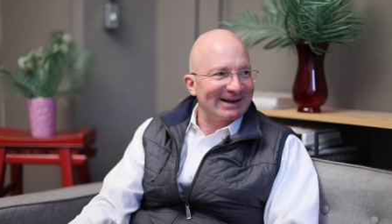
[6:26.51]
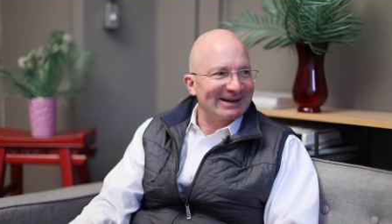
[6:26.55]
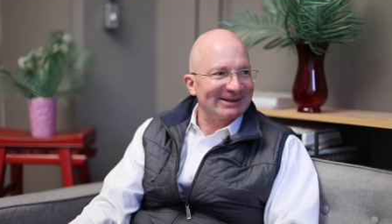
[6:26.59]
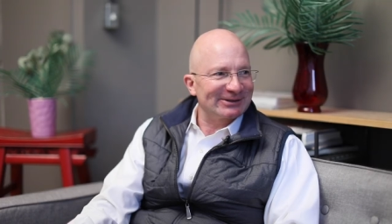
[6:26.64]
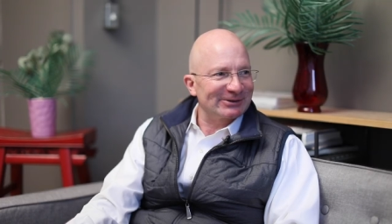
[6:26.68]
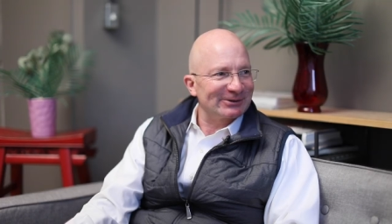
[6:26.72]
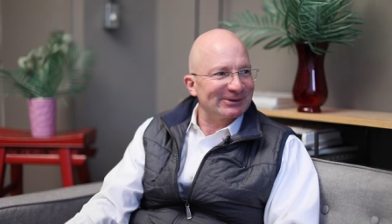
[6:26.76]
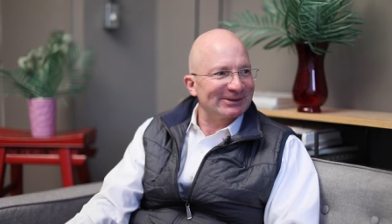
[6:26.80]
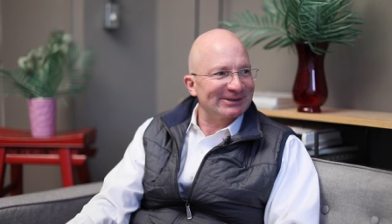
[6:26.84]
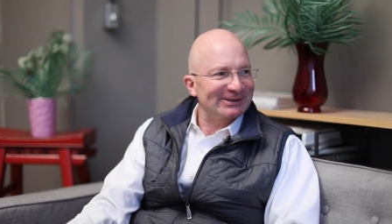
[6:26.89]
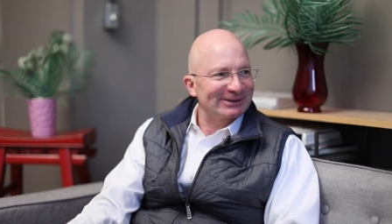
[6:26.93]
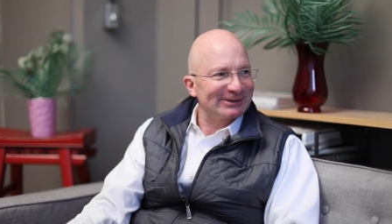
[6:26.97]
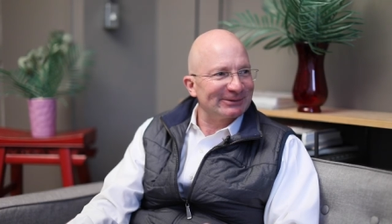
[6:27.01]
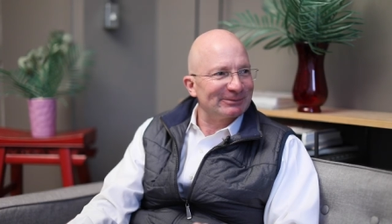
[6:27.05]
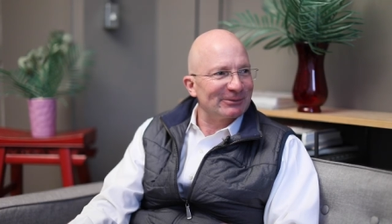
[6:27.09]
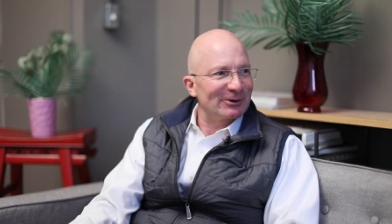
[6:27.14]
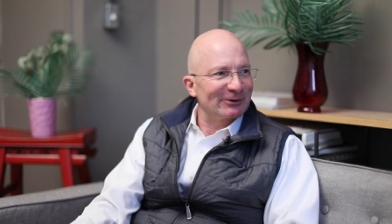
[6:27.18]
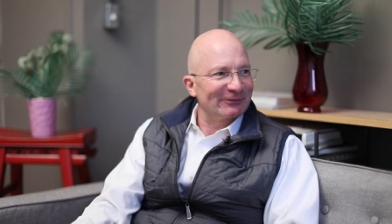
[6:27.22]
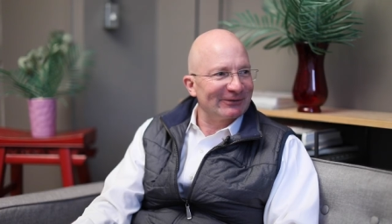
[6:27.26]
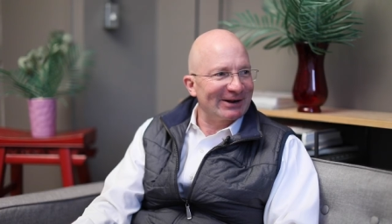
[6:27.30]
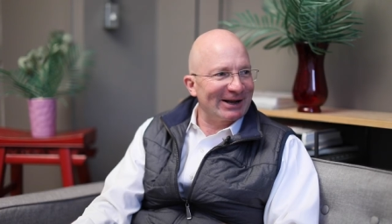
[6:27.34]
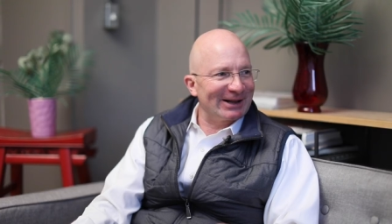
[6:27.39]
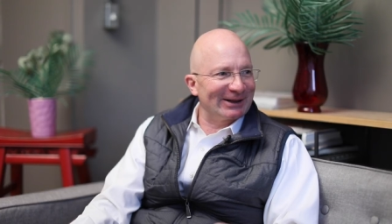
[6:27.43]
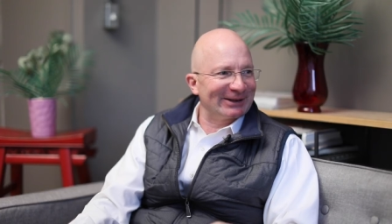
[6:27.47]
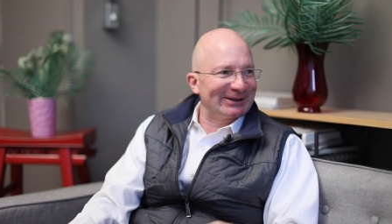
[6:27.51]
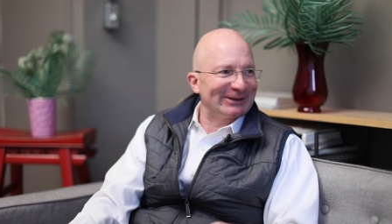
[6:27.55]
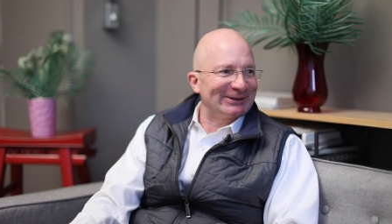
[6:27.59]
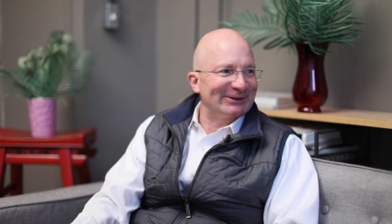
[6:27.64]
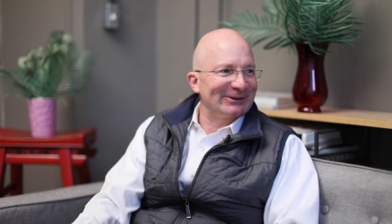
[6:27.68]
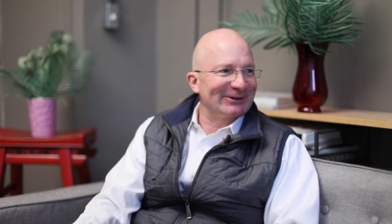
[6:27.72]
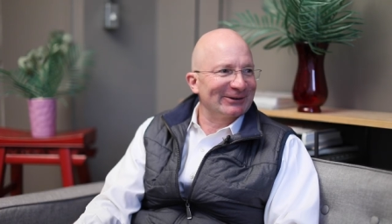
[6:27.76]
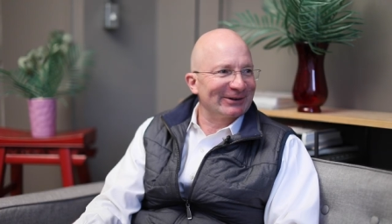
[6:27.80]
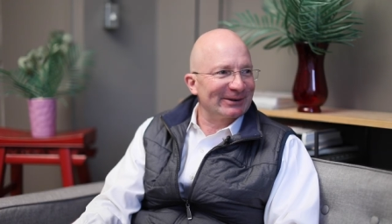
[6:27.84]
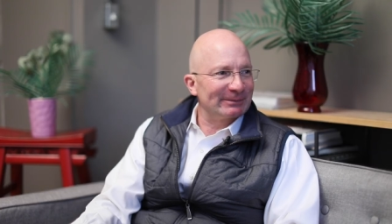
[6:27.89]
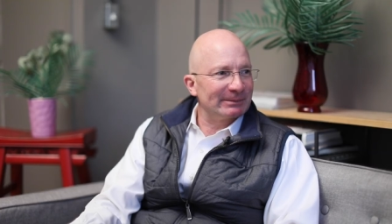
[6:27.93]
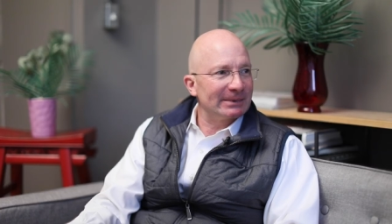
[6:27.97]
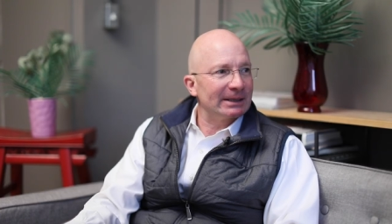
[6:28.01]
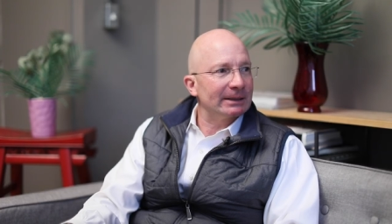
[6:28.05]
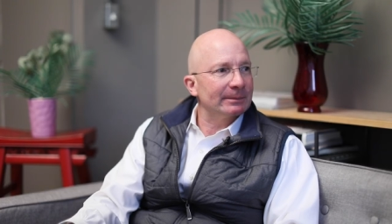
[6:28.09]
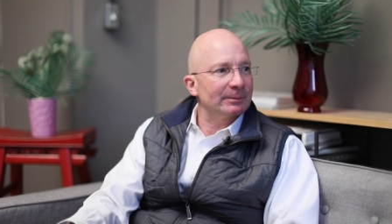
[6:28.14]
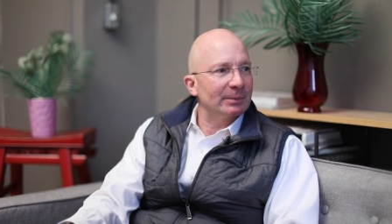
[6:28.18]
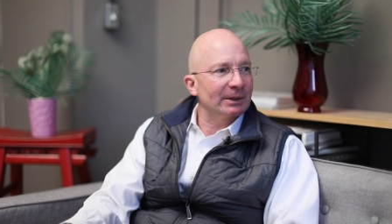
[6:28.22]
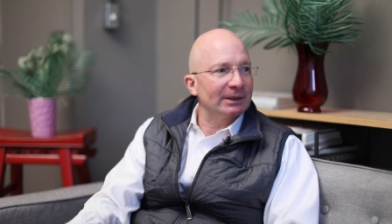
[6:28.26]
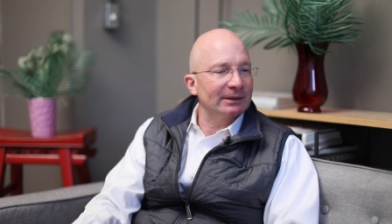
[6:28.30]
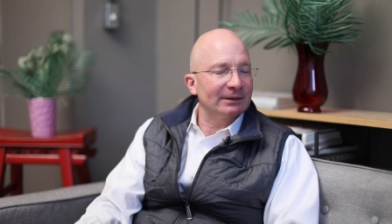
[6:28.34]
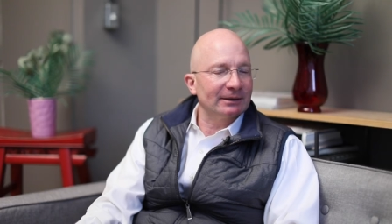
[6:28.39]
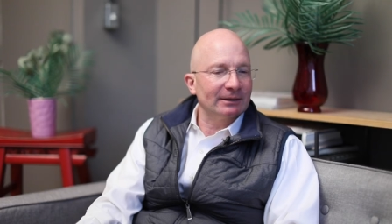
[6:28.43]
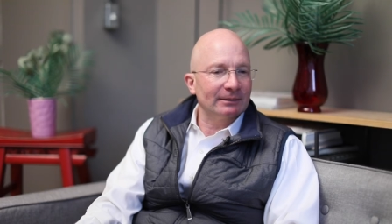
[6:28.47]
guy, so he's a little more volatile than me,
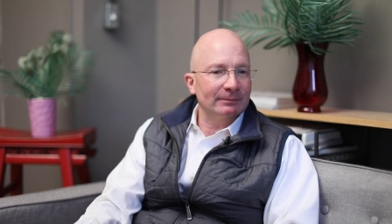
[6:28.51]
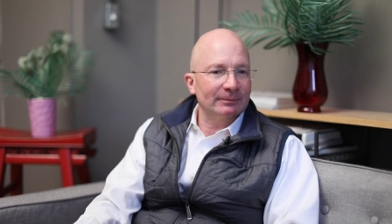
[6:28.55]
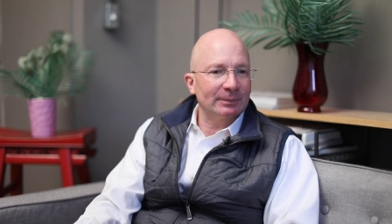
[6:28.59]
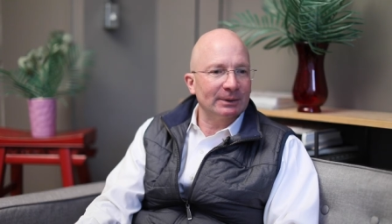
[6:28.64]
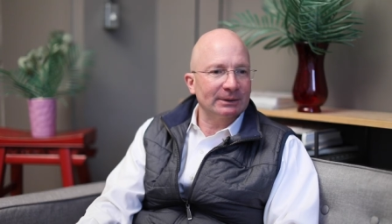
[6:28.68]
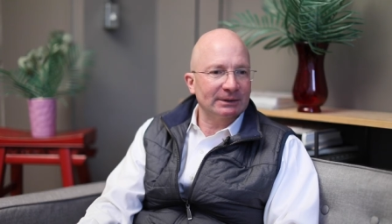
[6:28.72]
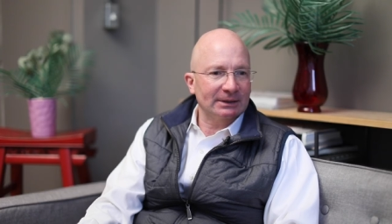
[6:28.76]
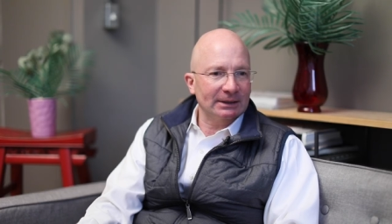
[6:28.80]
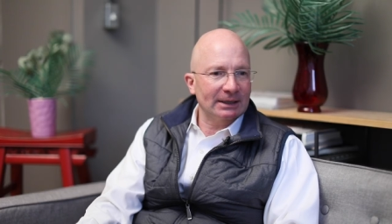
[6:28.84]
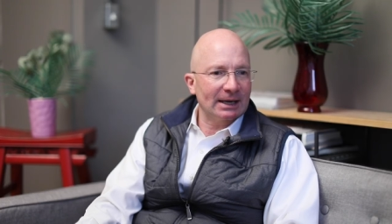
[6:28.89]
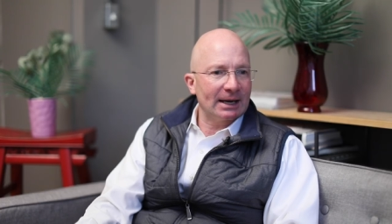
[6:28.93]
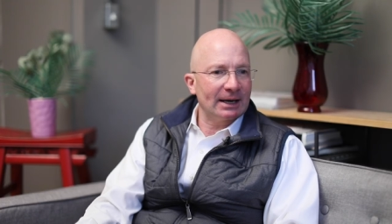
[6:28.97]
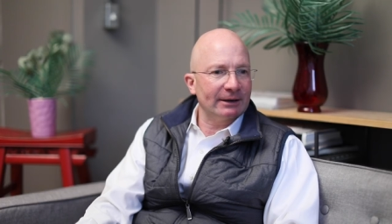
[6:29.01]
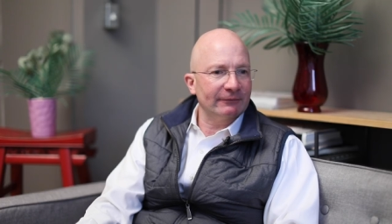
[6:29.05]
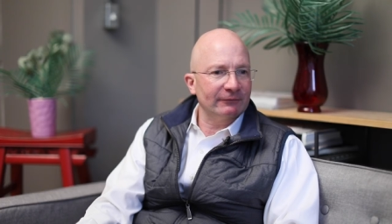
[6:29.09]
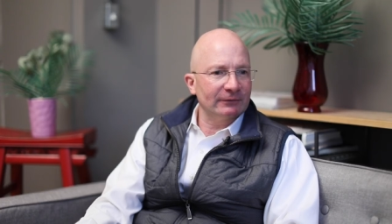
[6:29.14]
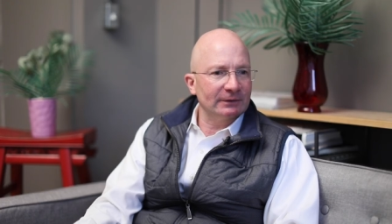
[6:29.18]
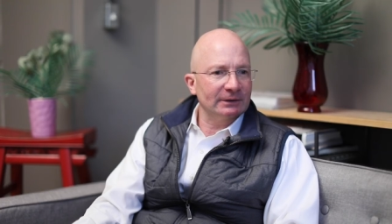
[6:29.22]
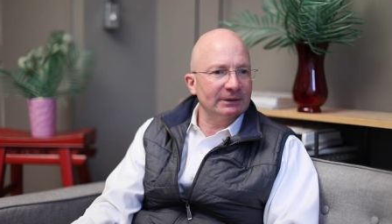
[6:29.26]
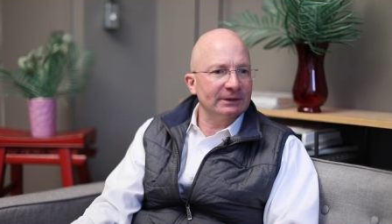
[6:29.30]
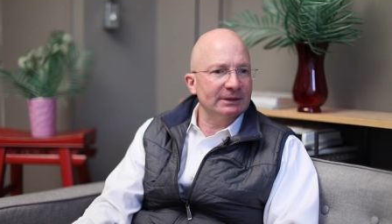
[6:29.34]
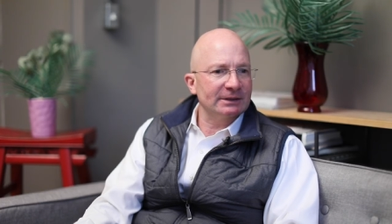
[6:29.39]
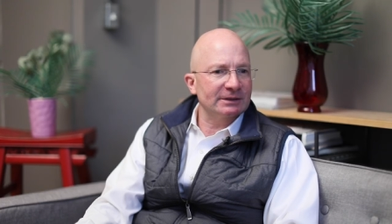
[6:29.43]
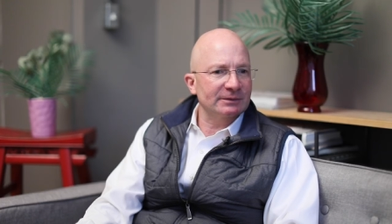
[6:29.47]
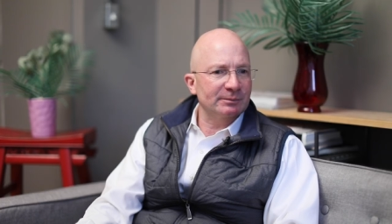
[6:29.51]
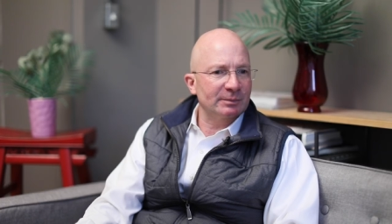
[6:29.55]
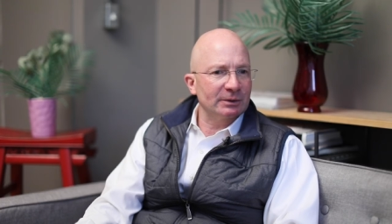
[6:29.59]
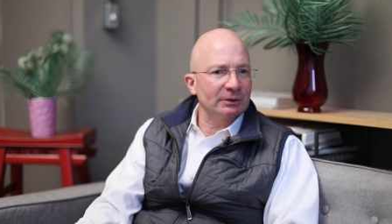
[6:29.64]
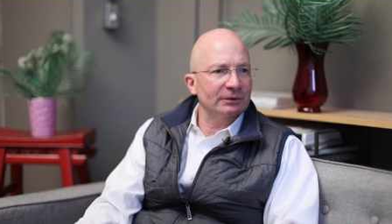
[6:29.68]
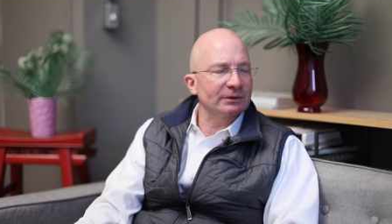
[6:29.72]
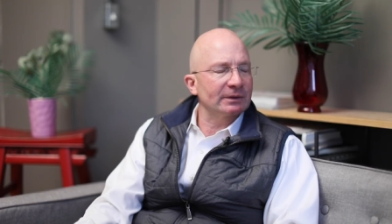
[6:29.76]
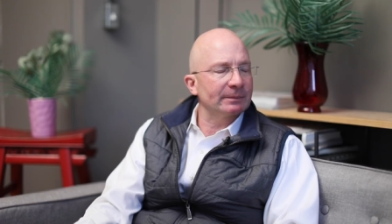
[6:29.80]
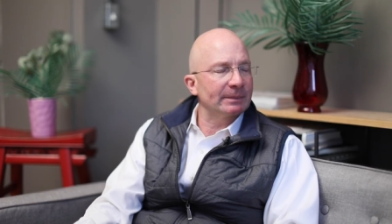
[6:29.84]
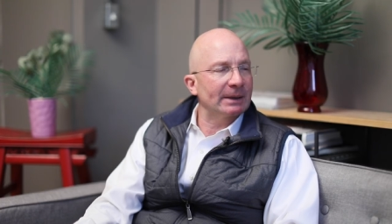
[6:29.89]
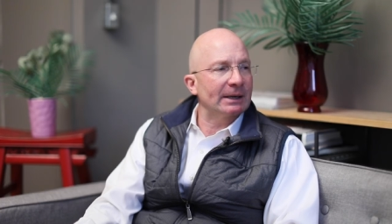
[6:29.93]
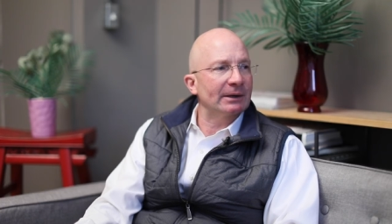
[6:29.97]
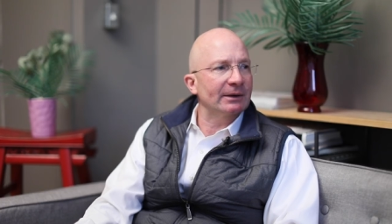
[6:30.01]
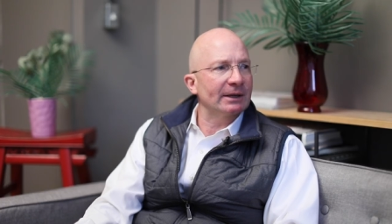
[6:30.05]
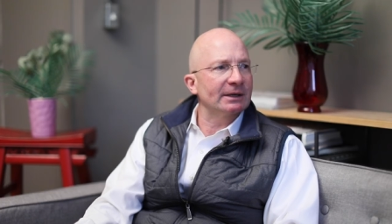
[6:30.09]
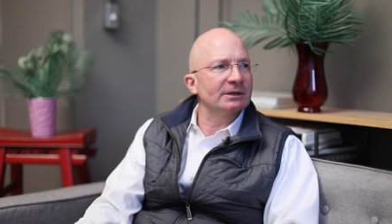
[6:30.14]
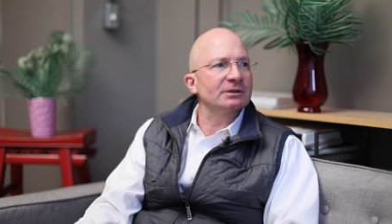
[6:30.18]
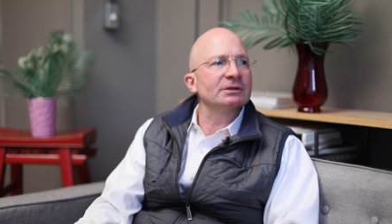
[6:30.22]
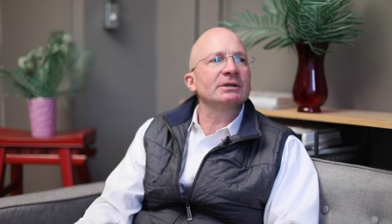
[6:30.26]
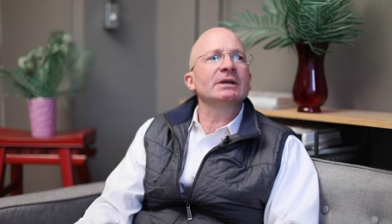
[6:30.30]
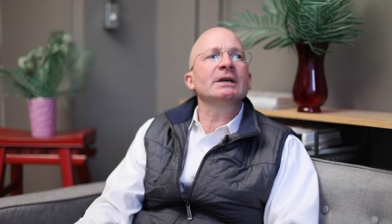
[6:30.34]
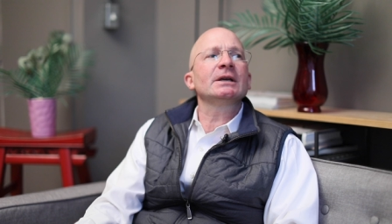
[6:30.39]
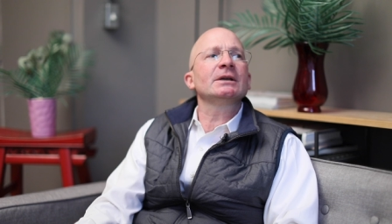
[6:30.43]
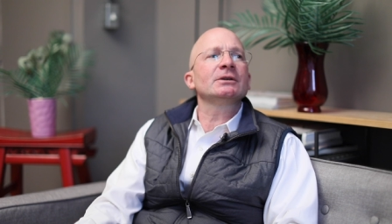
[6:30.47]
but, but the guy really is built about
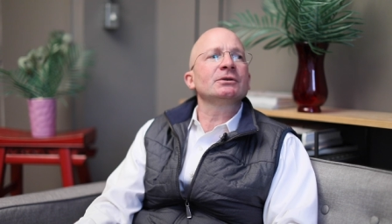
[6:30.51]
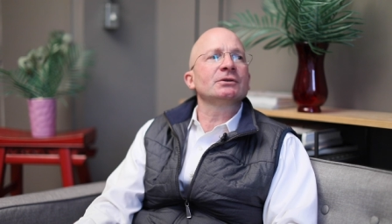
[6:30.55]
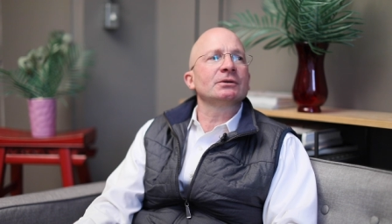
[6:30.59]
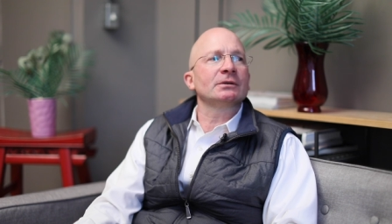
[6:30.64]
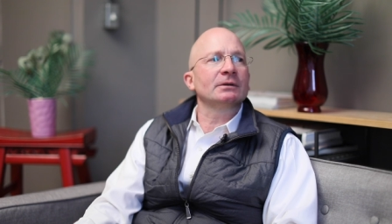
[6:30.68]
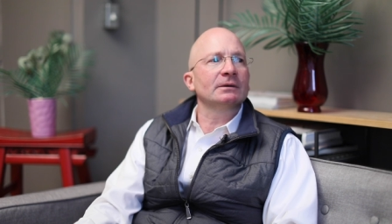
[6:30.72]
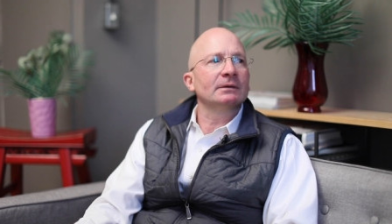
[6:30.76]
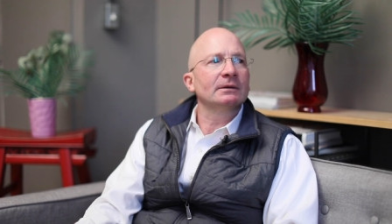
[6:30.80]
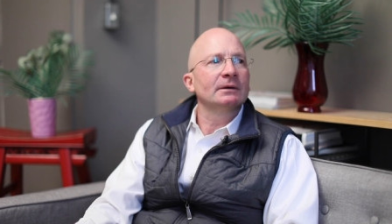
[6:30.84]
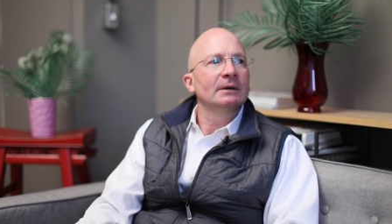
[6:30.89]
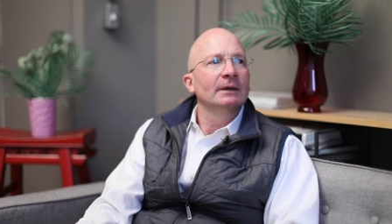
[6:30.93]
education.